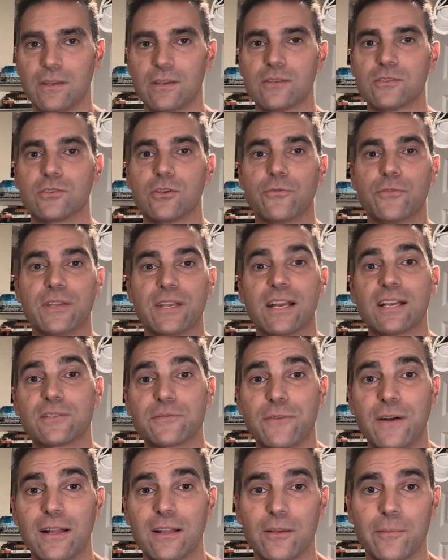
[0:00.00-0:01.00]
So if you guys
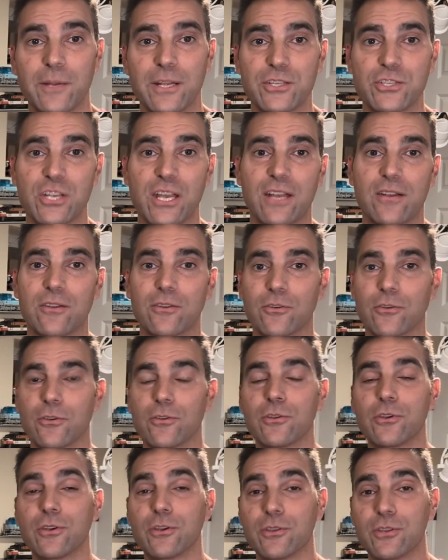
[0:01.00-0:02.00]
follow my channel,
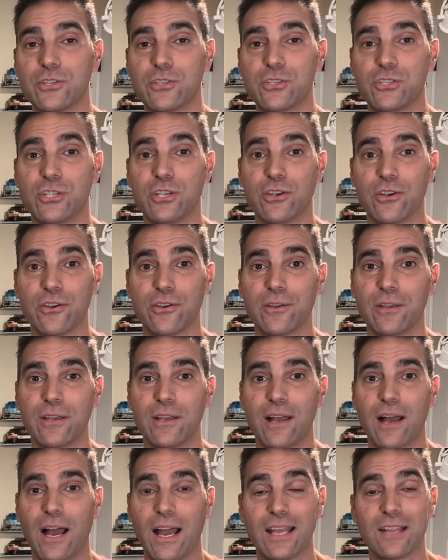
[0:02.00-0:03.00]
earlier this year,
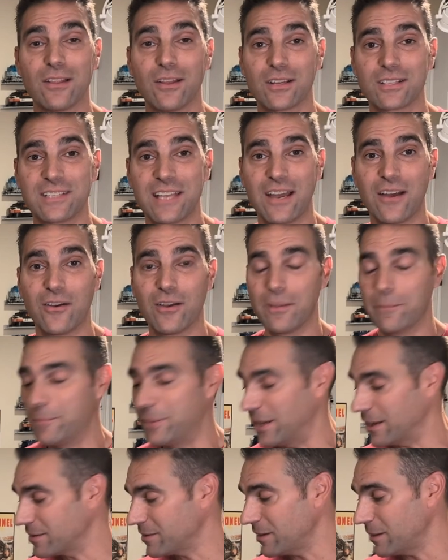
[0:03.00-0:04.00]
I lucked out and
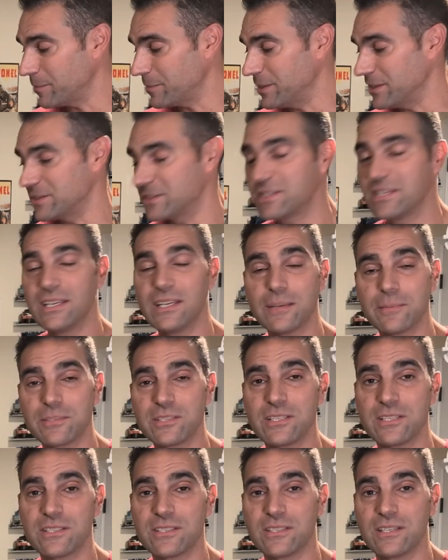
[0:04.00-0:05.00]
picked up this
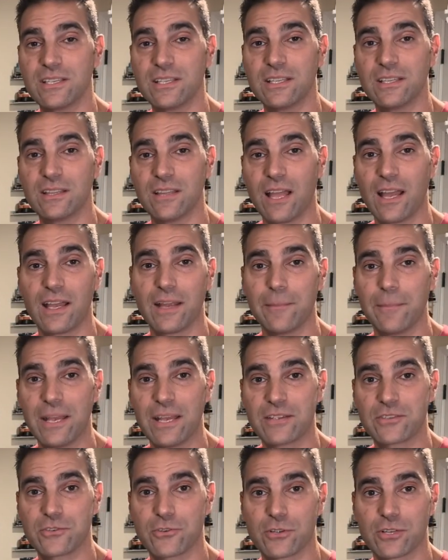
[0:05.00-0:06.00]
TMCC
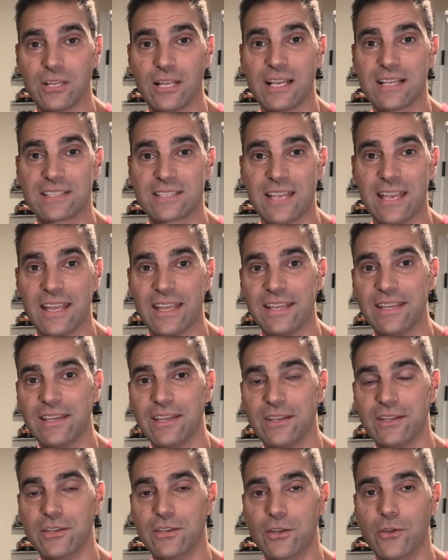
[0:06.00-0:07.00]
Lionmaster Class A
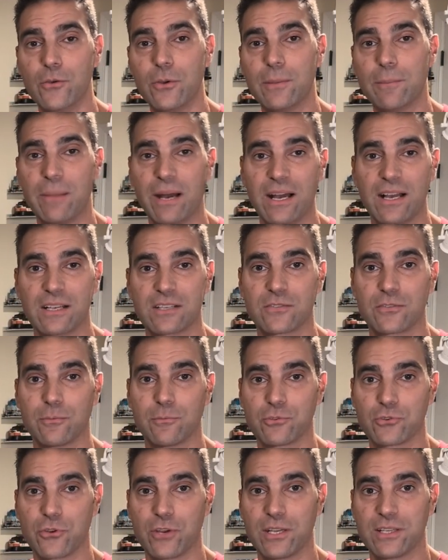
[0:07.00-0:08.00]
new in box
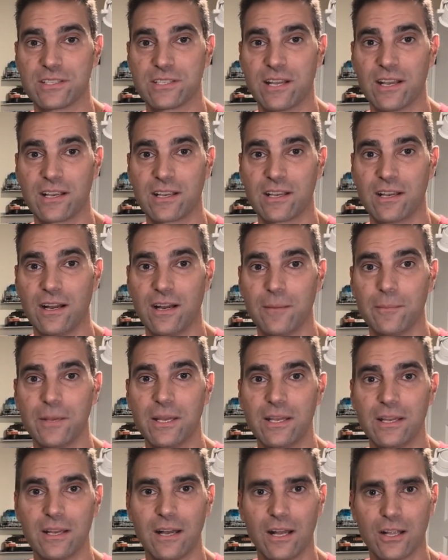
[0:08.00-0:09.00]
from Trainz.com.
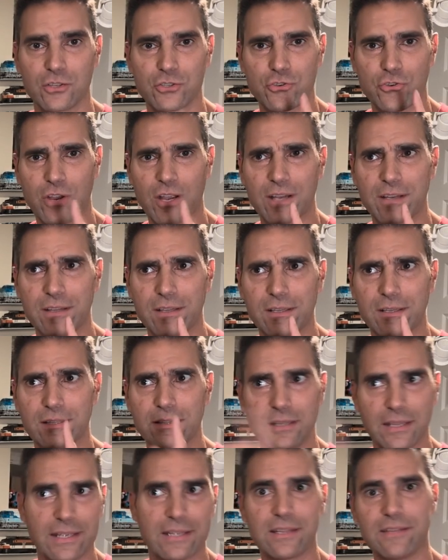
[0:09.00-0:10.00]
I'll try to
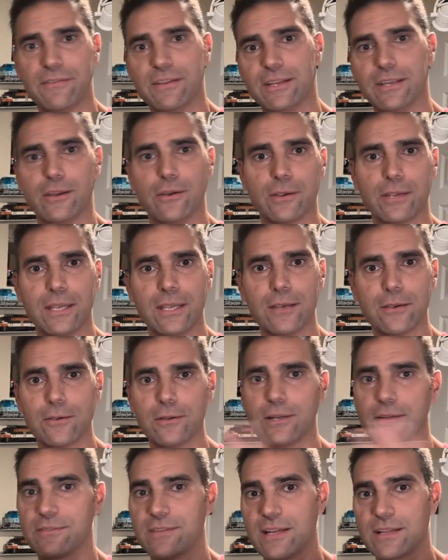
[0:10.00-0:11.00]
link the video here,
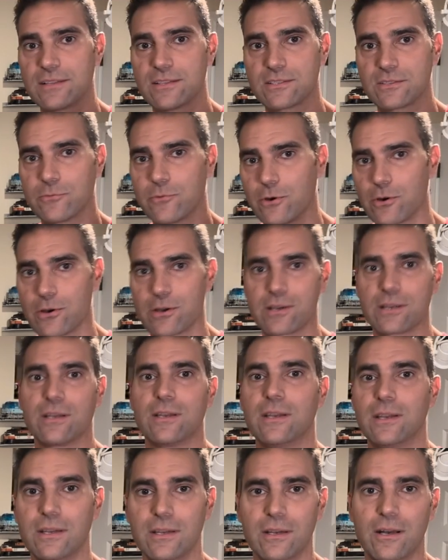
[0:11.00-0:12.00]
and if that doesn't work,
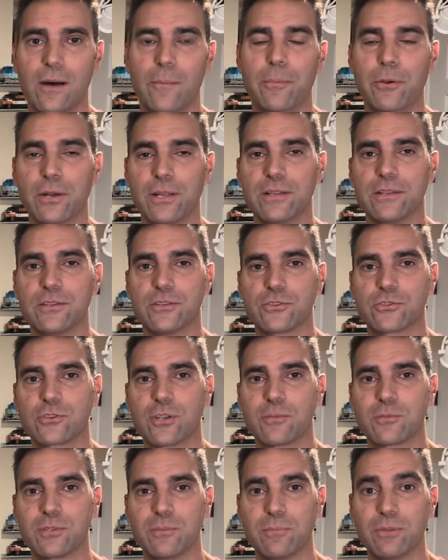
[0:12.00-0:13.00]
I'll put it in the
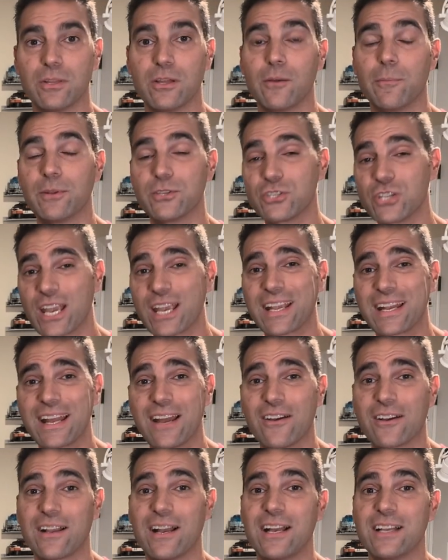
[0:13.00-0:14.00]
description below. But check it
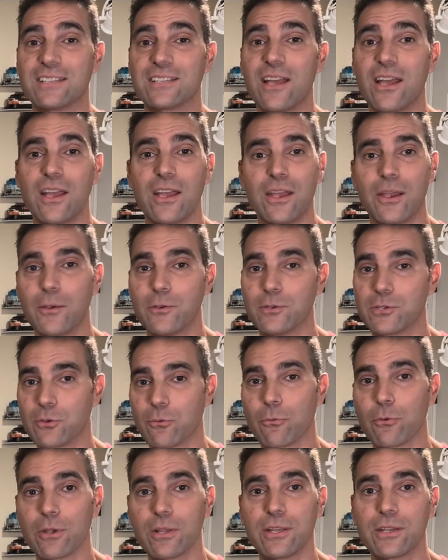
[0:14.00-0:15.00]
out, guys. It was a
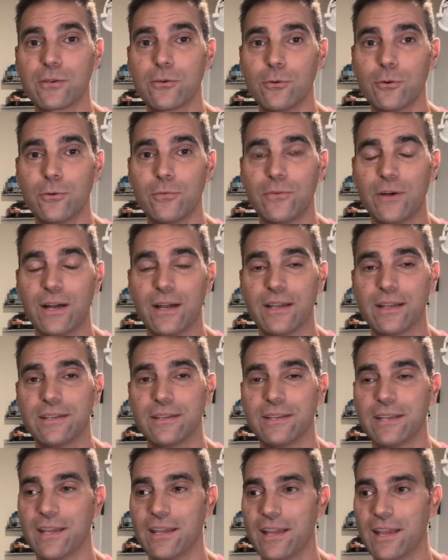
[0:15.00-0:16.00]
really cool
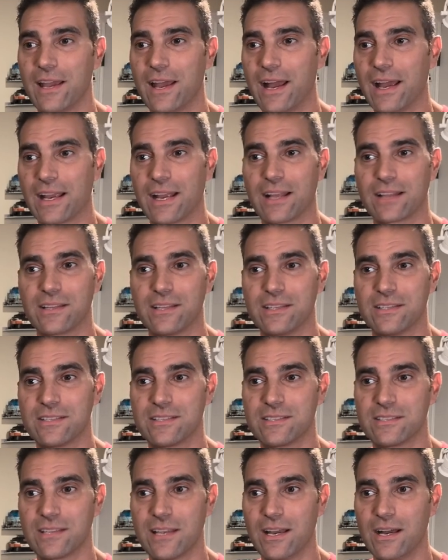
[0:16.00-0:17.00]
find. I got
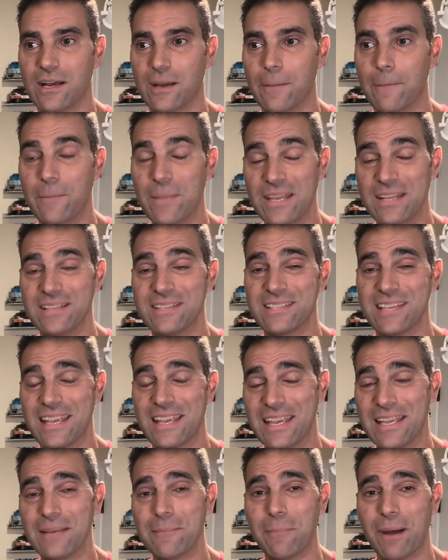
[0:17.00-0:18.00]
this mint
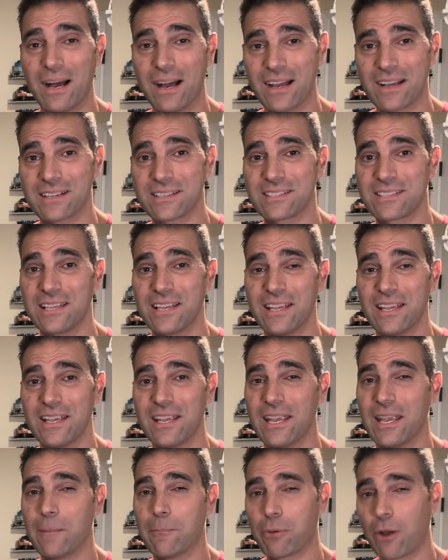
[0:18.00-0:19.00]
in box.
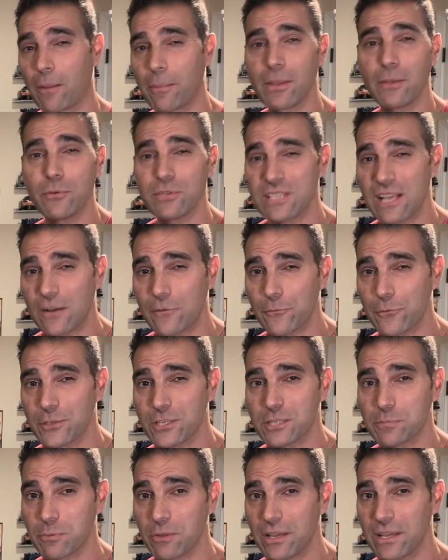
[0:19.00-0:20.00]
It probably was out for
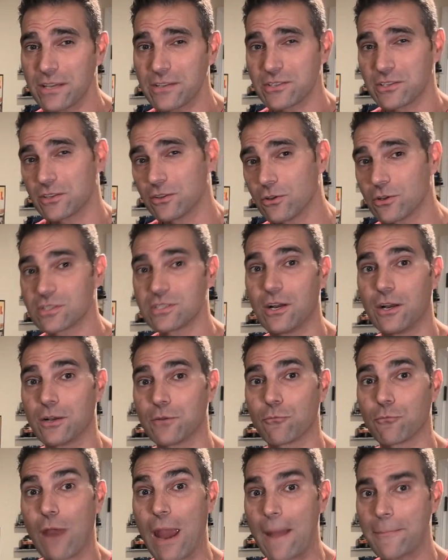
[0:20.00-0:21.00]
display because it looked
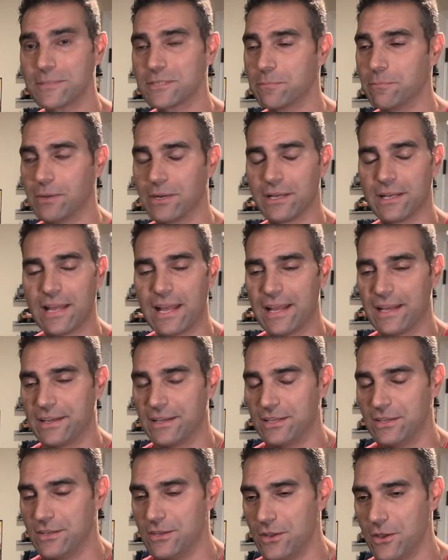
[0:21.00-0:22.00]
unwrapped, but it had
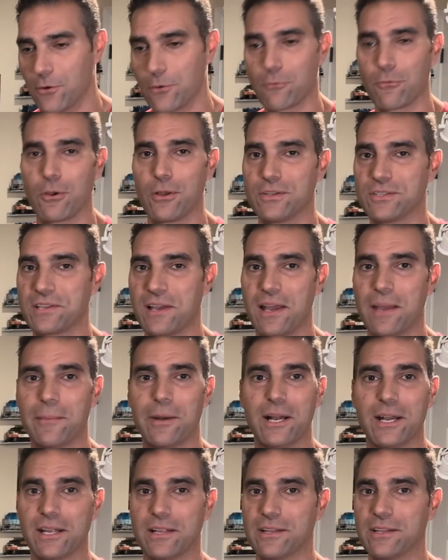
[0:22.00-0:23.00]
no runtime
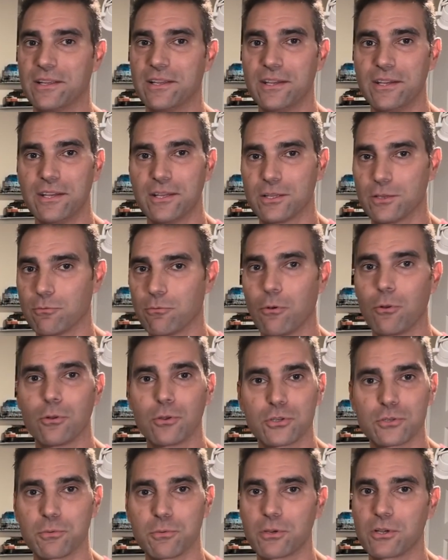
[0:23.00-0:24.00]
on it. The
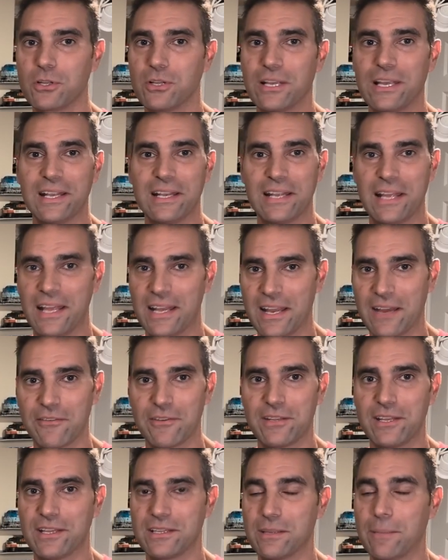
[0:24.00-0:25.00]
rollers were clean and
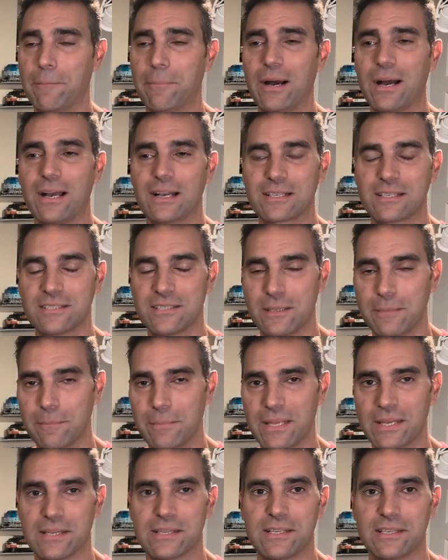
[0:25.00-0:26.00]
everything. The box is in
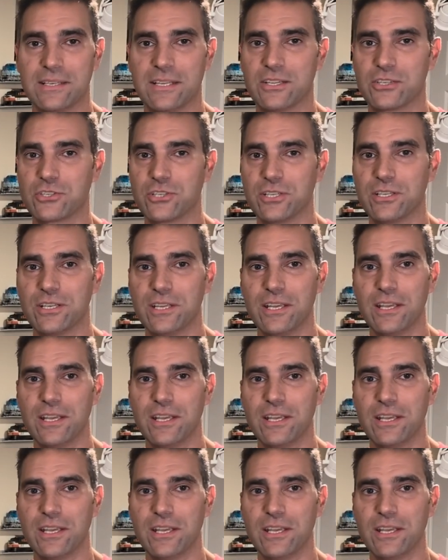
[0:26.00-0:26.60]
mint condition,